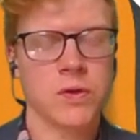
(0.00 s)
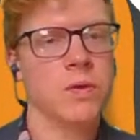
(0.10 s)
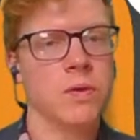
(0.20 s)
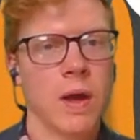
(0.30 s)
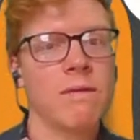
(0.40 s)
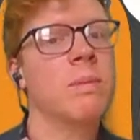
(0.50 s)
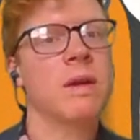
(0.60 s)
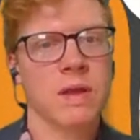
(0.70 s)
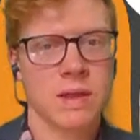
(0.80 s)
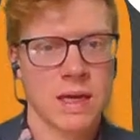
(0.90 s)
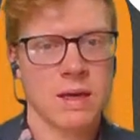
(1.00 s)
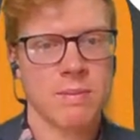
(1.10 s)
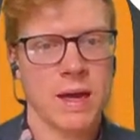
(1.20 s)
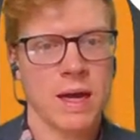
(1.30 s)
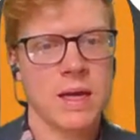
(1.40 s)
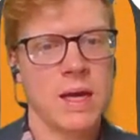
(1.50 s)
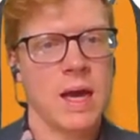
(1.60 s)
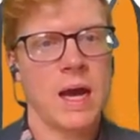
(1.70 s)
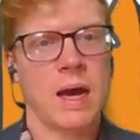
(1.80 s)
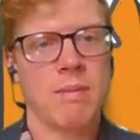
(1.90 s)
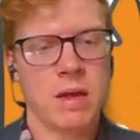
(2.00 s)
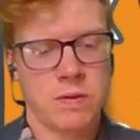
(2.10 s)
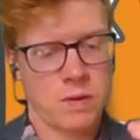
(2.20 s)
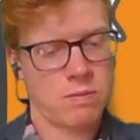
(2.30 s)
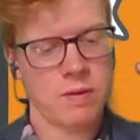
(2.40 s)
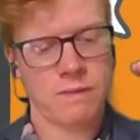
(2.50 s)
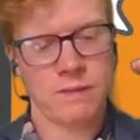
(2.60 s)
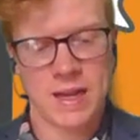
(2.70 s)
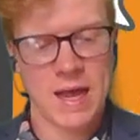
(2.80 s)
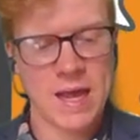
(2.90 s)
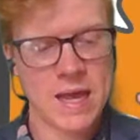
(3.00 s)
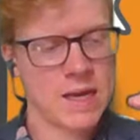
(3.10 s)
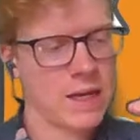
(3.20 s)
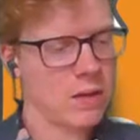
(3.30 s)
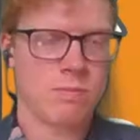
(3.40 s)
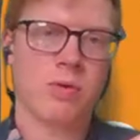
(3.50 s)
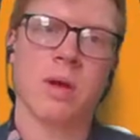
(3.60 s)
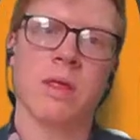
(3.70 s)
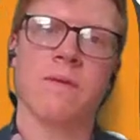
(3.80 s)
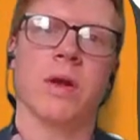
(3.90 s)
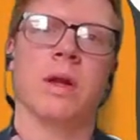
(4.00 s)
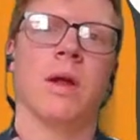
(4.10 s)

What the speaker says: You want to say it is controlled by, it is constrained or set by.